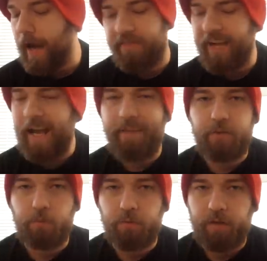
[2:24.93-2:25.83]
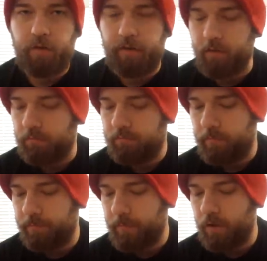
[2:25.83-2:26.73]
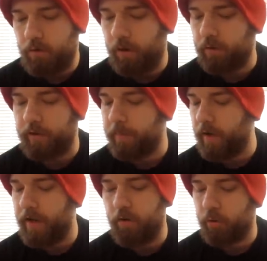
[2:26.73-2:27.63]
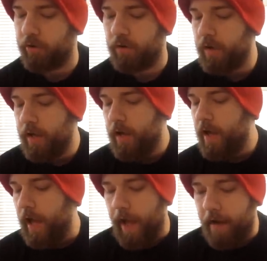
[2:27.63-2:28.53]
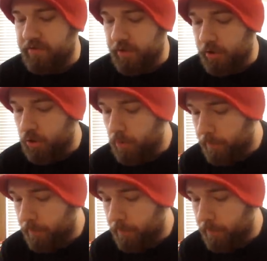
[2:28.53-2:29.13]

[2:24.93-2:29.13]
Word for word: I think I have these wrote down here correctly. I'm not in order. F-Zero,